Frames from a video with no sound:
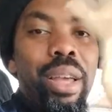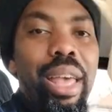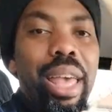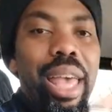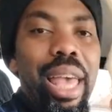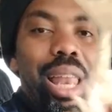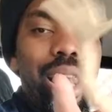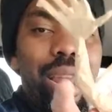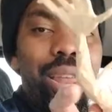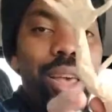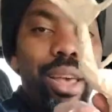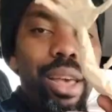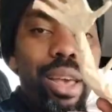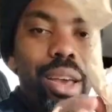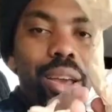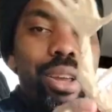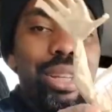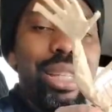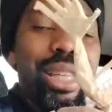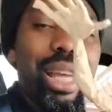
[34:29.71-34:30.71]

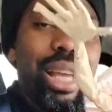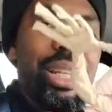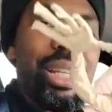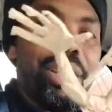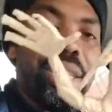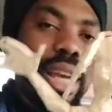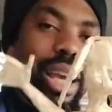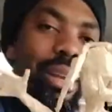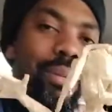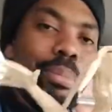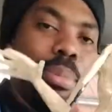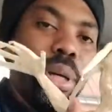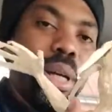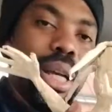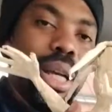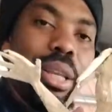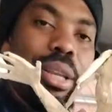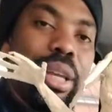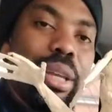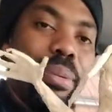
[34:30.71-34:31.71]
Hello! It's like a giant
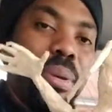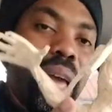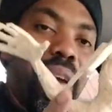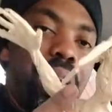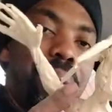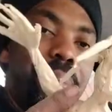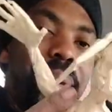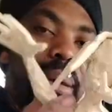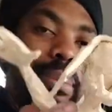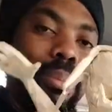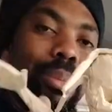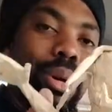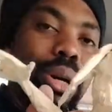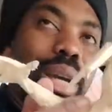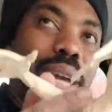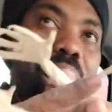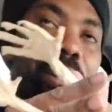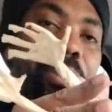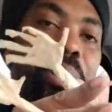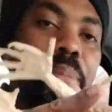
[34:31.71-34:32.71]
bug. Look at me. I'm a
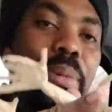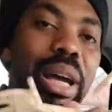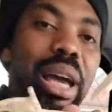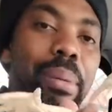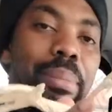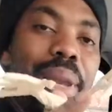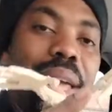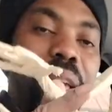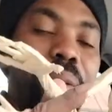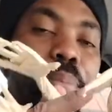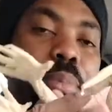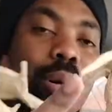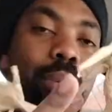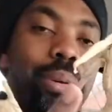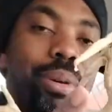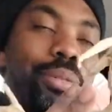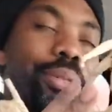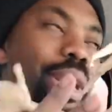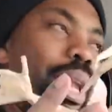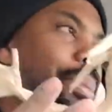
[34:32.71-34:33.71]
bug. I'm like
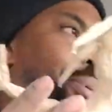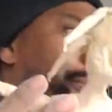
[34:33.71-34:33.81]
Boba Fett. Not